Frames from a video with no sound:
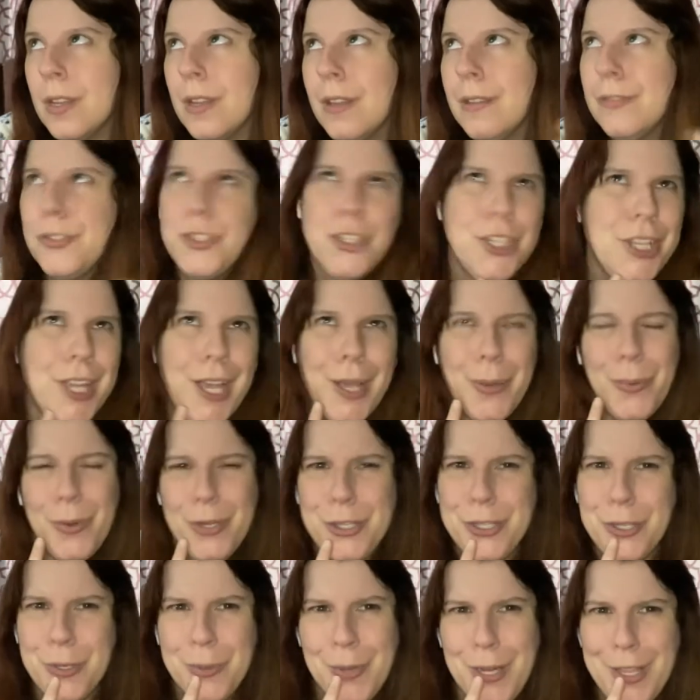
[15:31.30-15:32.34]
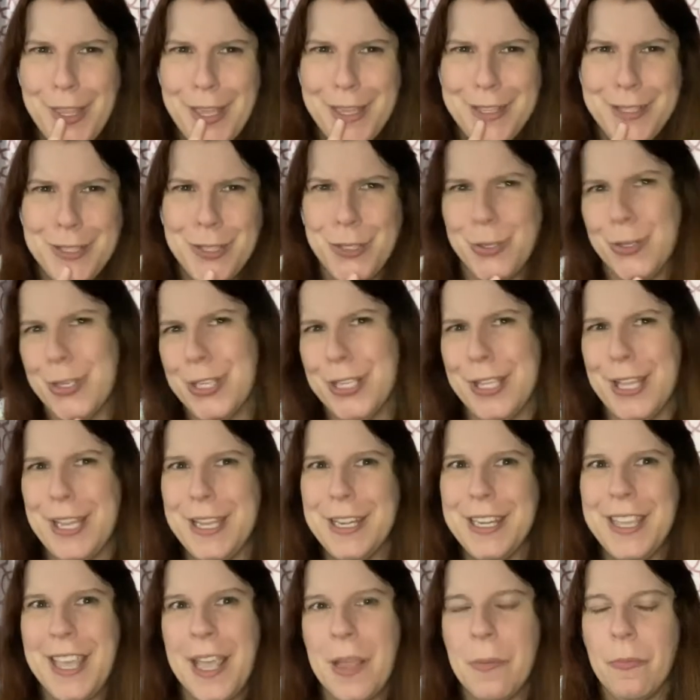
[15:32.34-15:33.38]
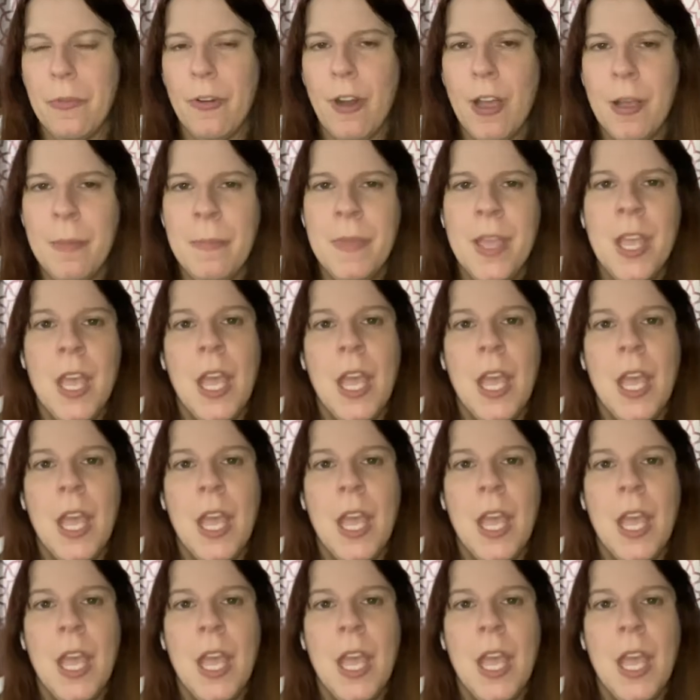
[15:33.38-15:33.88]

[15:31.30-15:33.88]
Gee, I wonder where that storyline came from.